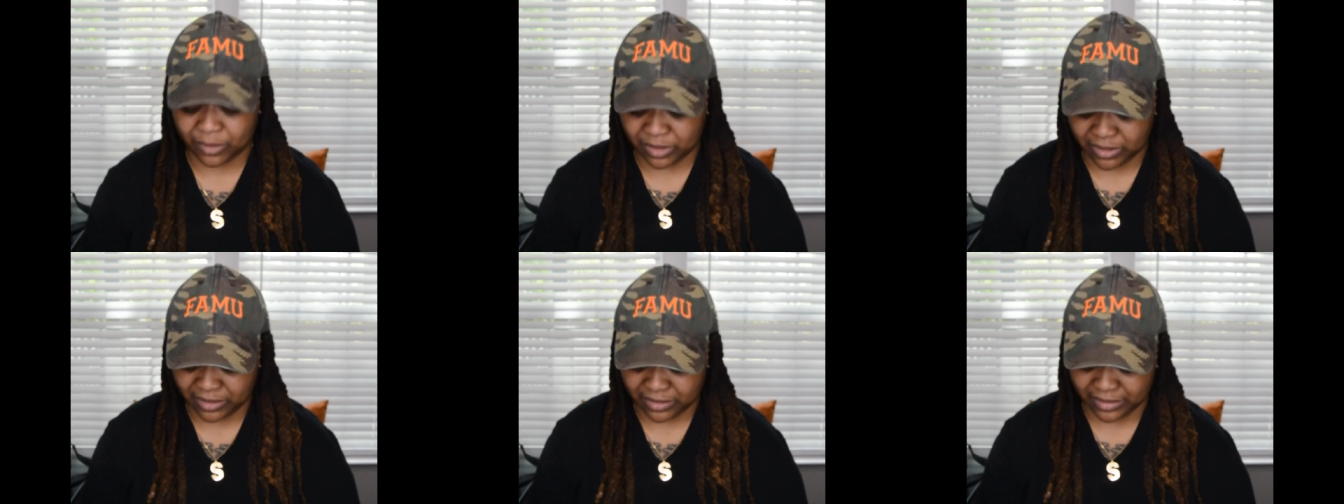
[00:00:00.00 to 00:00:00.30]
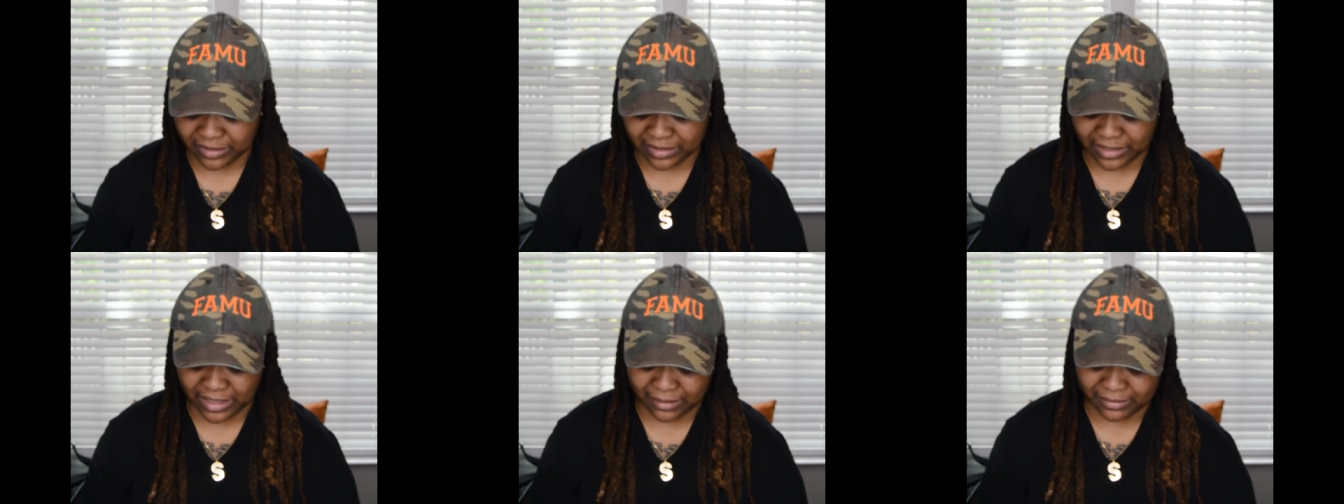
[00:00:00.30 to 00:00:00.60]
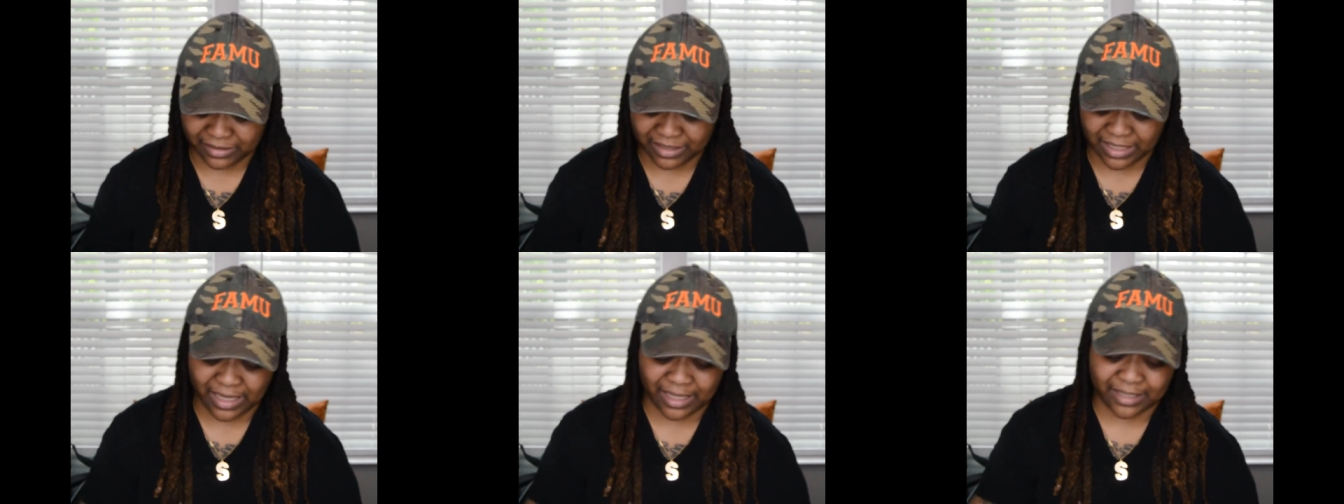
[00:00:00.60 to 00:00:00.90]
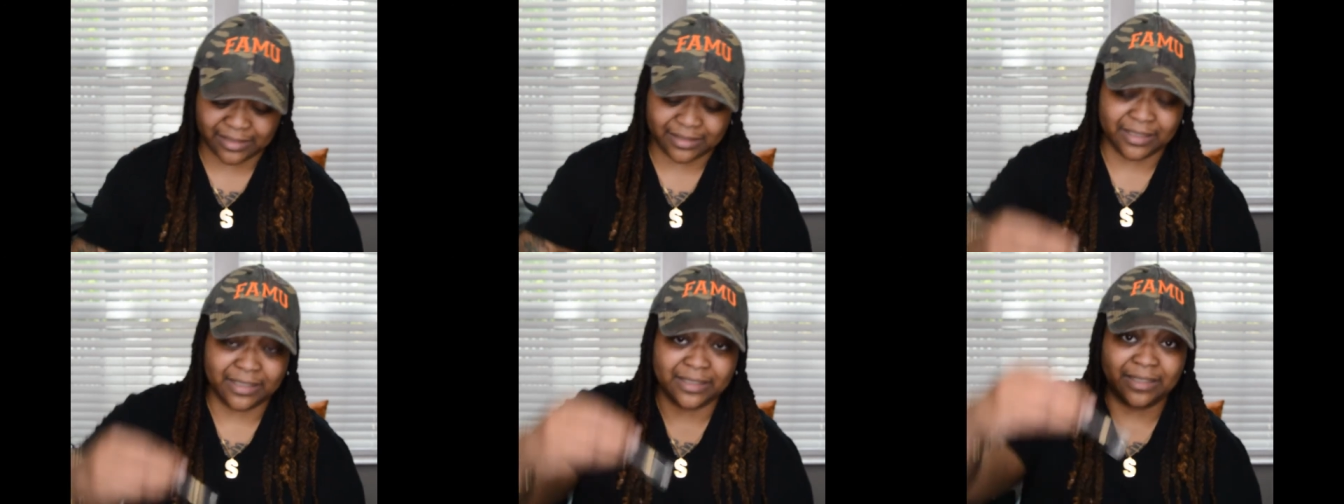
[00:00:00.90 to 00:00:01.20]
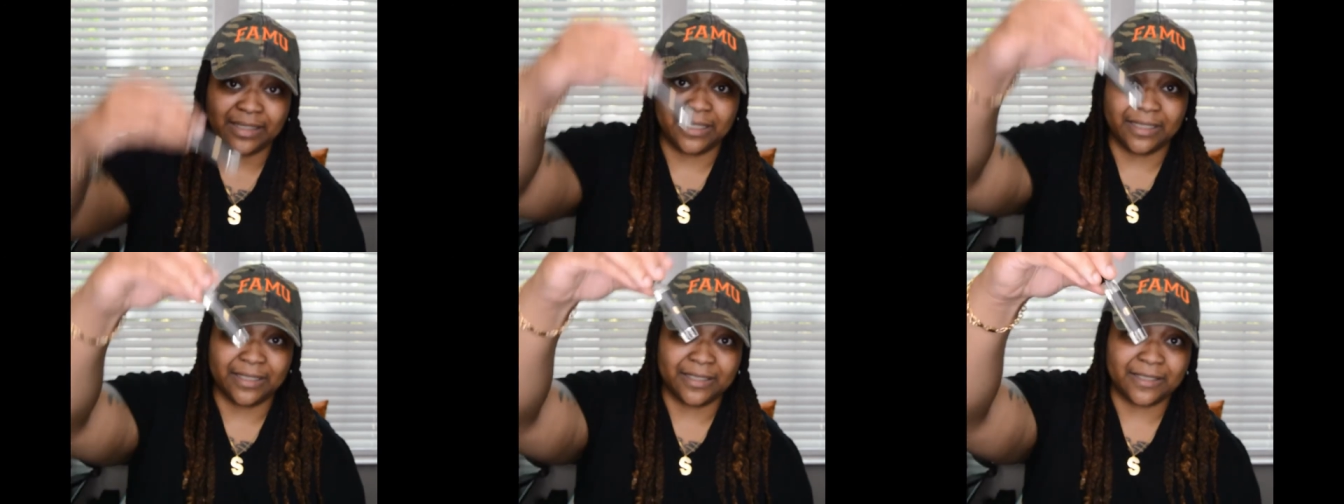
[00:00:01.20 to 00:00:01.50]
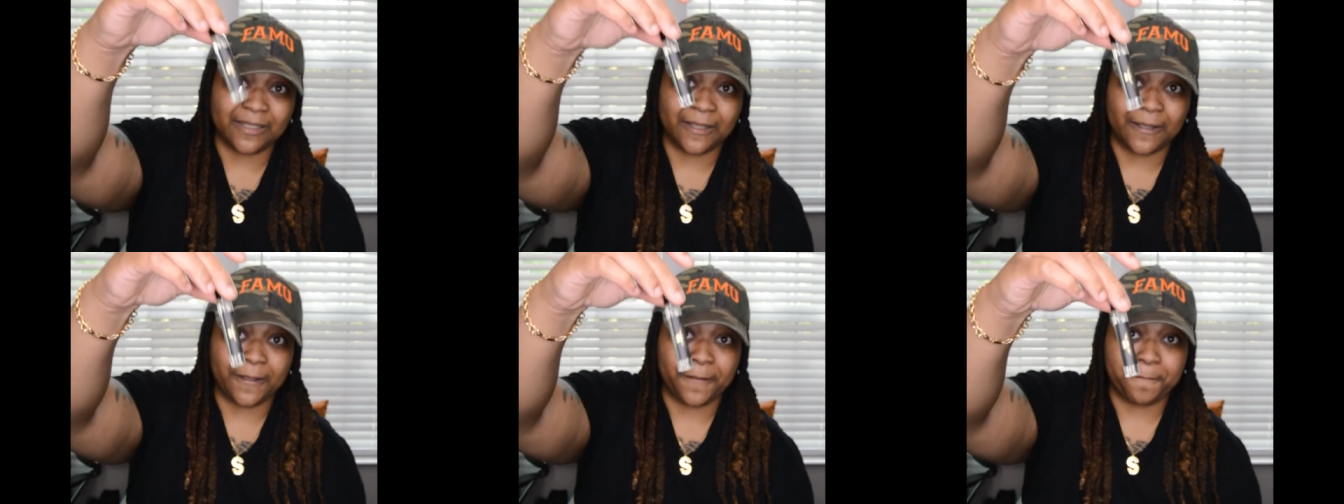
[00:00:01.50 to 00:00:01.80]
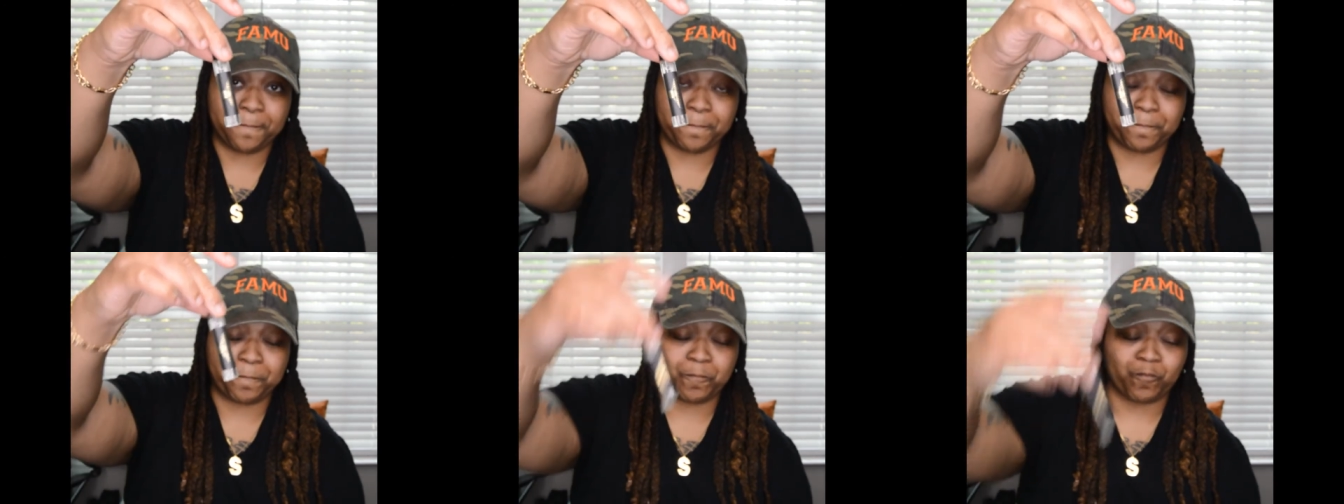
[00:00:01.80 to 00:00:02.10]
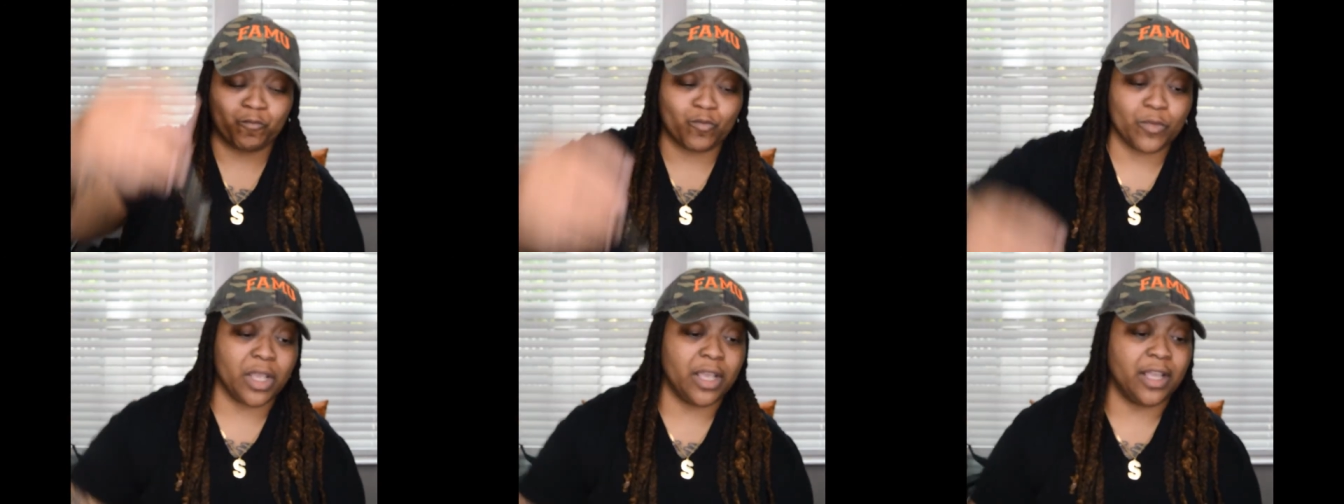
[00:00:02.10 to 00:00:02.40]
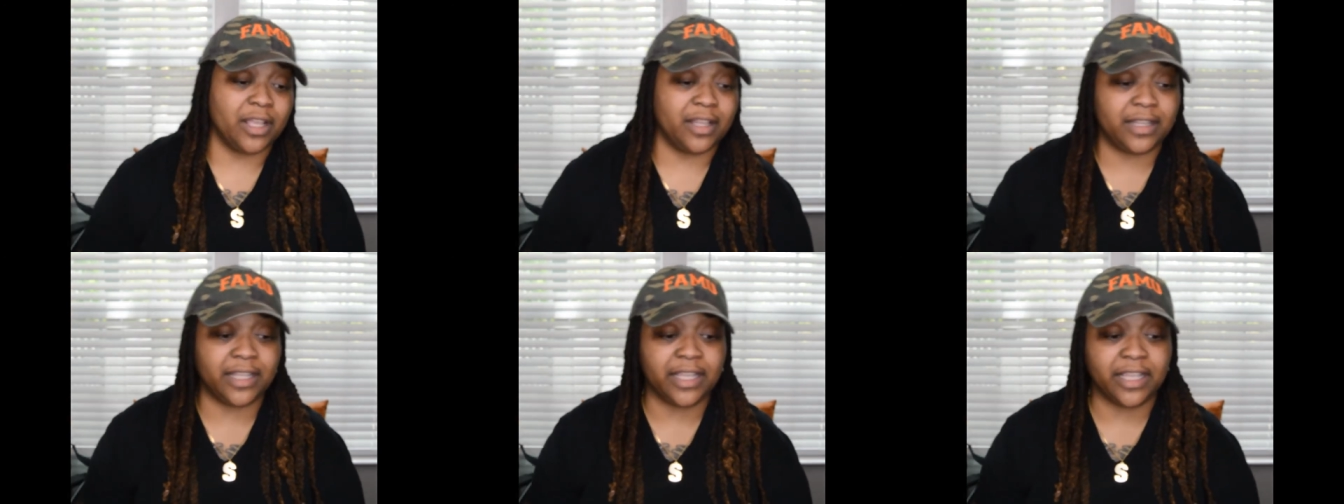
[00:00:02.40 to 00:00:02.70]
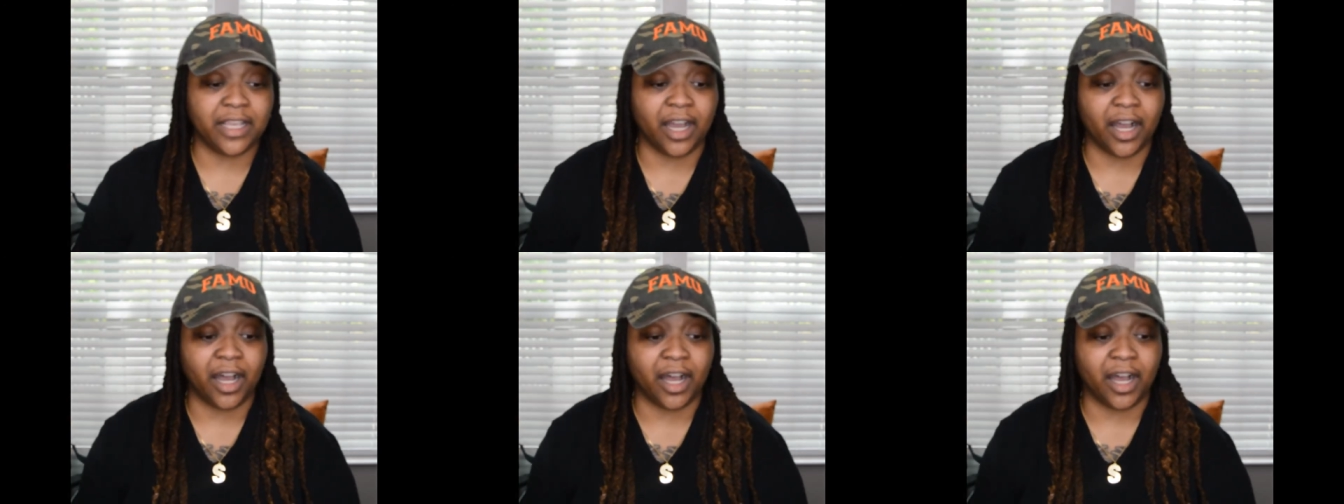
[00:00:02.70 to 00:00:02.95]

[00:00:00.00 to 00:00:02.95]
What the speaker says: which is the same size as this. The